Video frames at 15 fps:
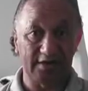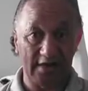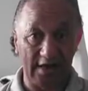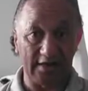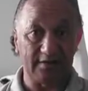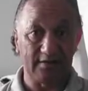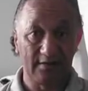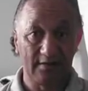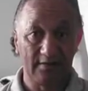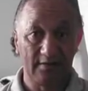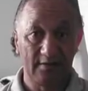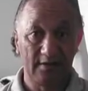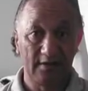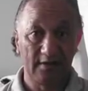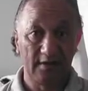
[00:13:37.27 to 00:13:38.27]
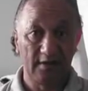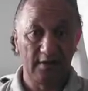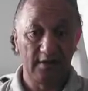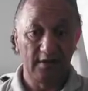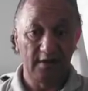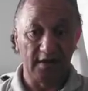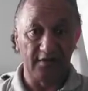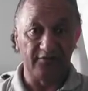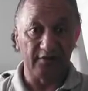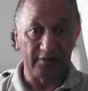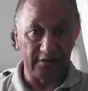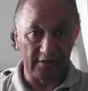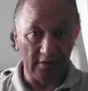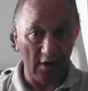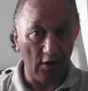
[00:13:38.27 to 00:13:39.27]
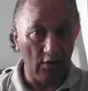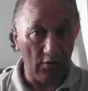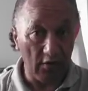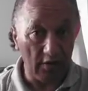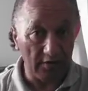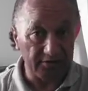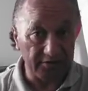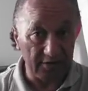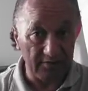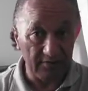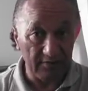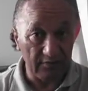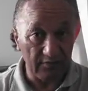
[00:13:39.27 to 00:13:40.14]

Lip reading: that in front of the whole world, Jim.